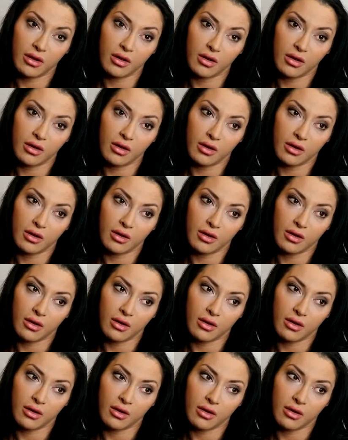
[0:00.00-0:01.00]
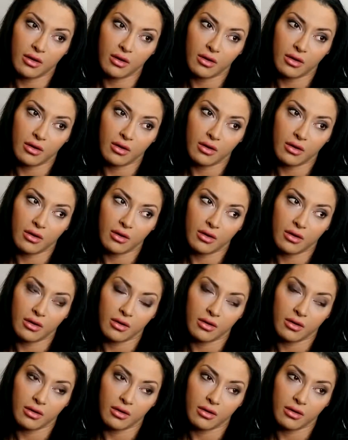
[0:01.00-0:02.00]

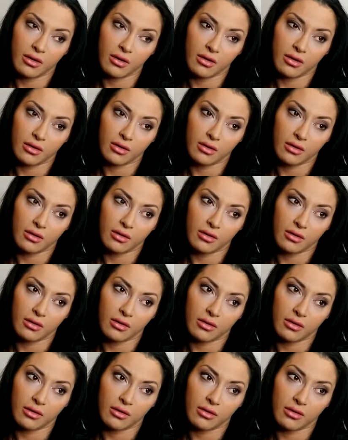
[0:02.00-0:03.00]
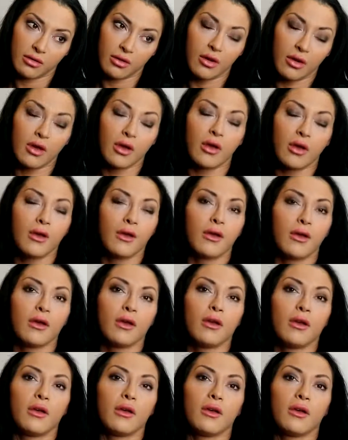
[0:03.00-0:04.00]

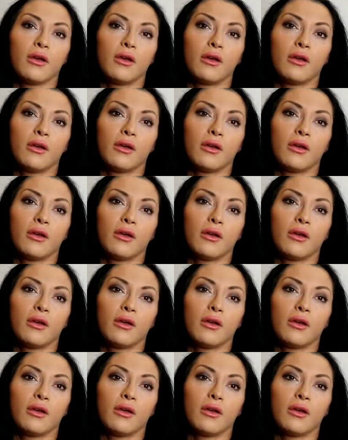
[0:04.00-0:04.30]
[no speech]